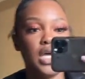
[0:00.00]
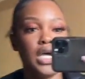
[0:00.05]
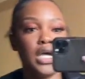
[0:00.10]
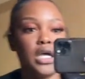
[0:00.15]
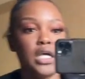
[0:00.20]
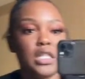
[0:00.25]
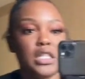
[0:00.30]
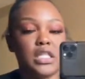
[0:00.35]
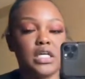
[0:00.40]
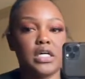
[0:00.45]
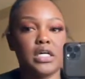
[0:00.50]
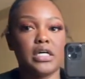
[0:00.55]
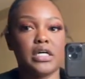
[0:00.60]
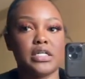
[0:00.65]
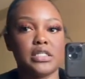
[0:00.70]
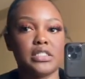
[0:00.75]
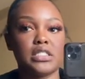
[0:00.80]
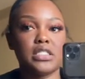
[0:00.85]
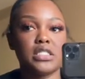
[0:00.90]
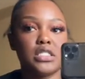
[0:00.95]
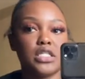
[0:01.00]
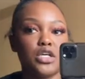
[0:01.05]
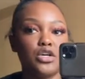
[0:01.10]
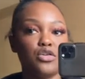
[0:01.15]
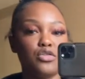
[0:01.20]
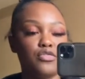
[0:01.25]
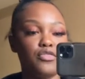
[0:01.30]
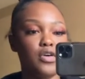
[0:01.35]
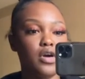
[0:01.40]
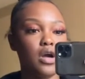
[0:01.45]
the
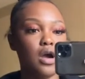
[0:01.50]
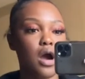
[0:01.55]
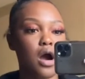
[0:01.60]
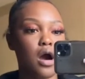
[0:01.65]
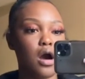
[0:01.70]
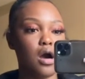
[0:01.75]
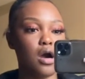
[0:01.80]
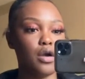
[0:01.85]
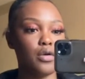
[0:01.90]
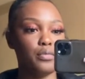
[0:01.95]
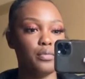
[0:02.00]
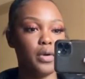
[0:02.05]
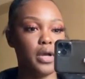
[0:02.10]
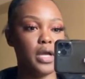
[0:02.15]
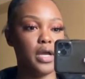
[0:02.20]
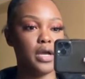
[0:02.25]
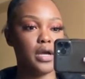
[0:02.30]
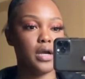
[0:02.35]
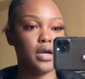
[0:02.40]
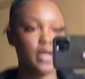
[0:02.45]
silver hardware